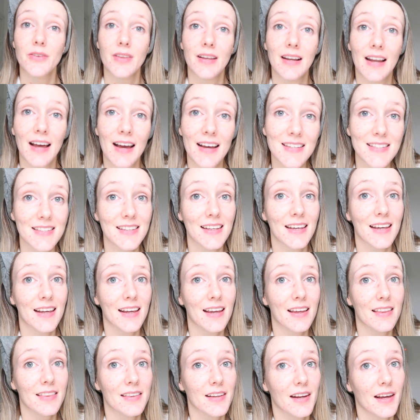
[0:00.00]
the last
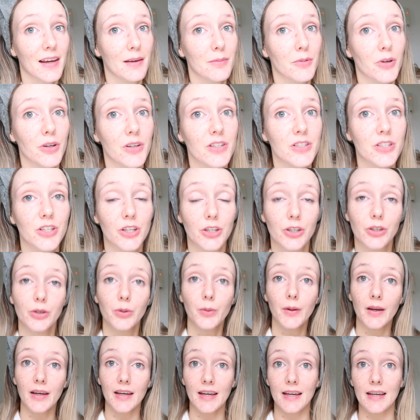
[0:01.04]
thing that I'm gonna
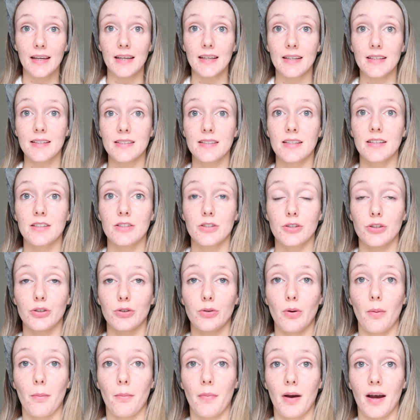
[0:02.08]
do is
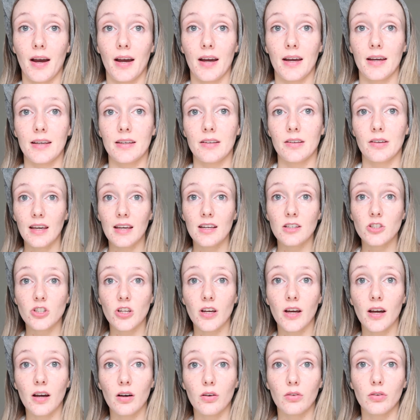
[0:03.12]
do my Gua
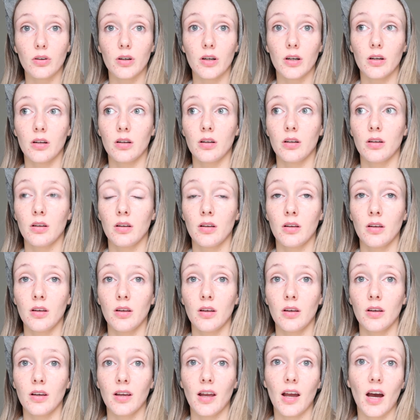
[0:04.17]
Sha or
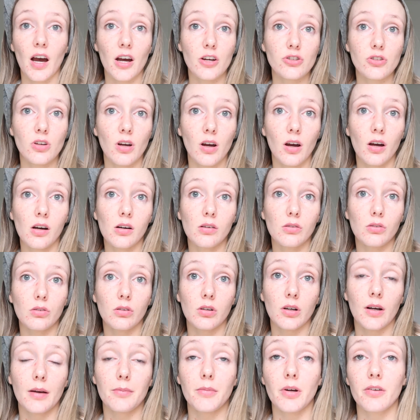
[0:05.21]
Gua Sha,
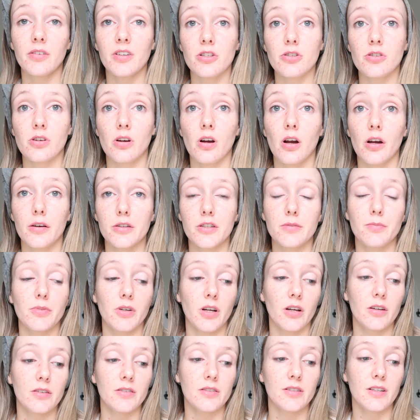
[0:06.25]
or I'm not really sure how to
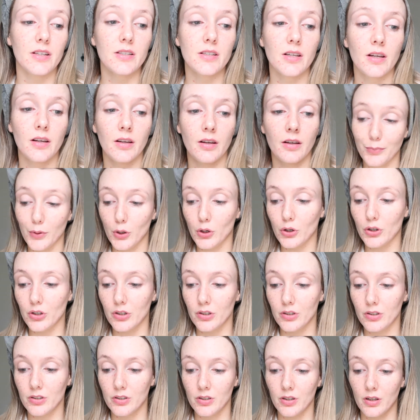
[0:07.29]
pronounce it,
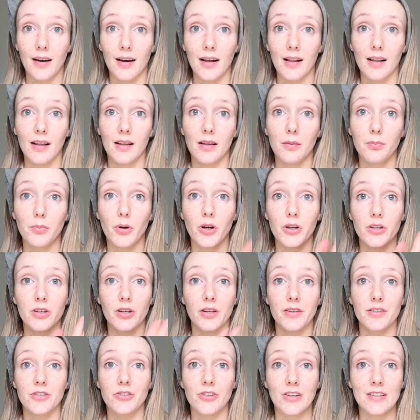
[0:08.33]
but I'll put it
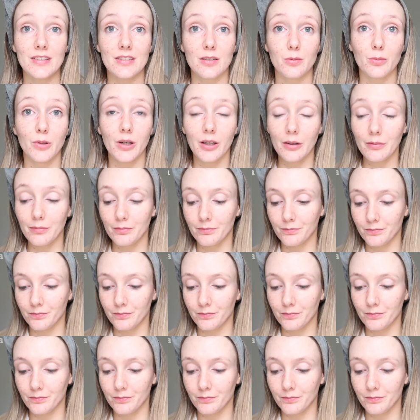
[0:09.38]
on the screen somewhere.